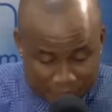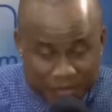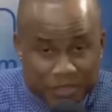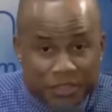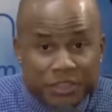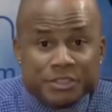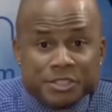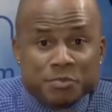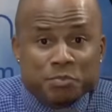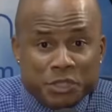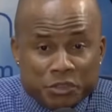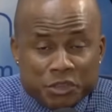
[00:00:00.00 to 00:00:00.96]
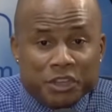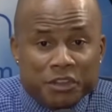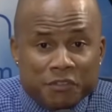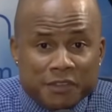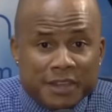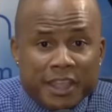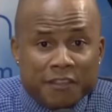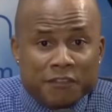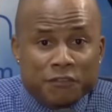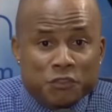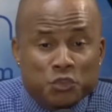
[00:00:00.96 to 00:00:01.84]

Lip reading: for this period of life,